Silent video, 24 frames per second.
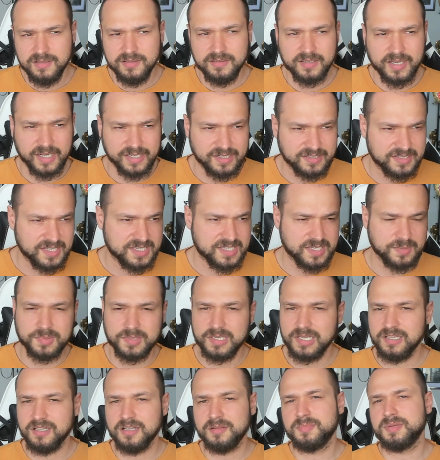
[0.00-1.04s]
kind of does
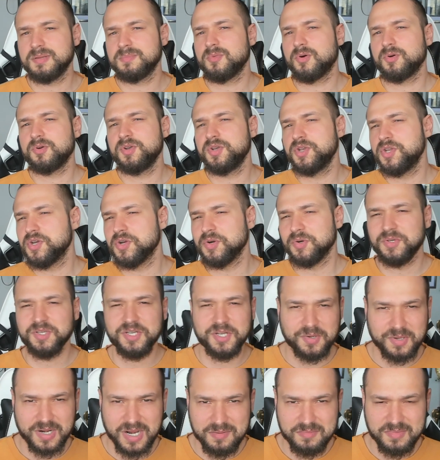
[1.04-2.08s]
something a little bit more new. You
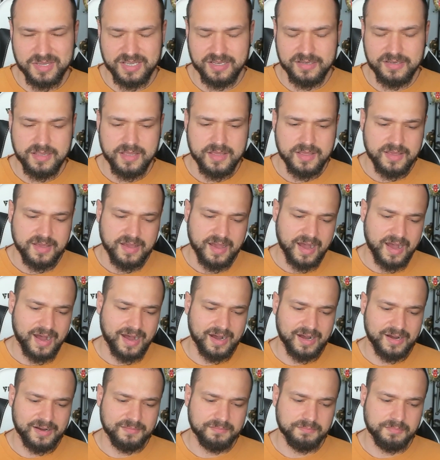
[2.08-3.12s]
know what I mean?
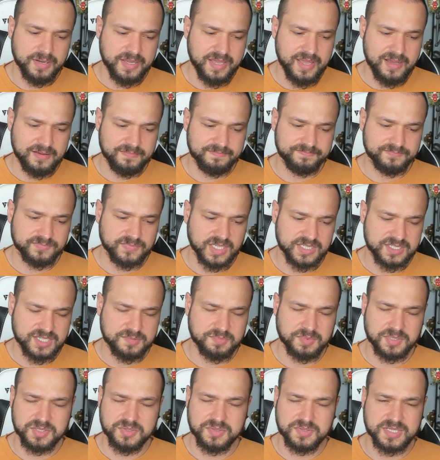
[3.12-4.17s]
But yeah, that's just
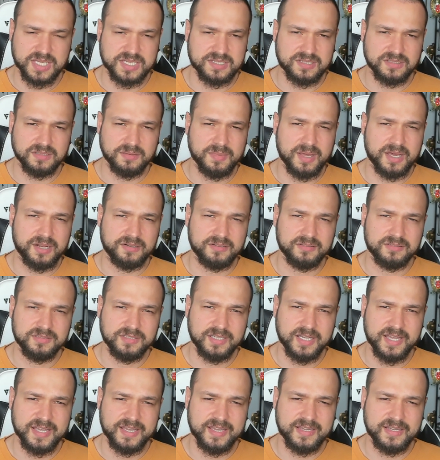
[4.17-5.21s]
my 2 cents on the matter.
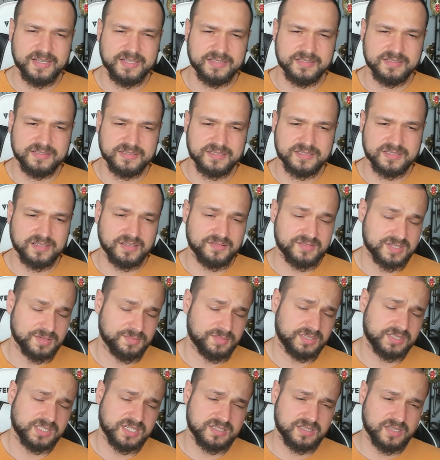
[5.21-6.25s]
And if
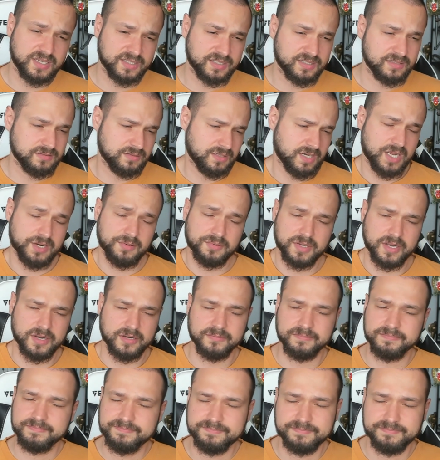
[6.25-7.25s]
somebody doesn't like it, I don't care.